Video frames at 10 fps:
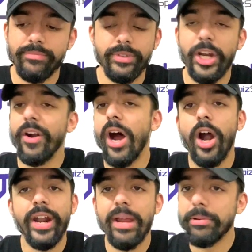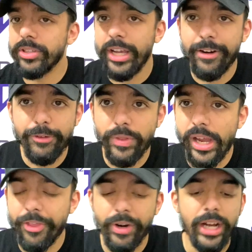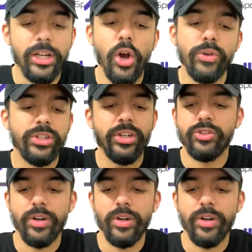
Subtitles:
they aren't able to interview the other head coaches,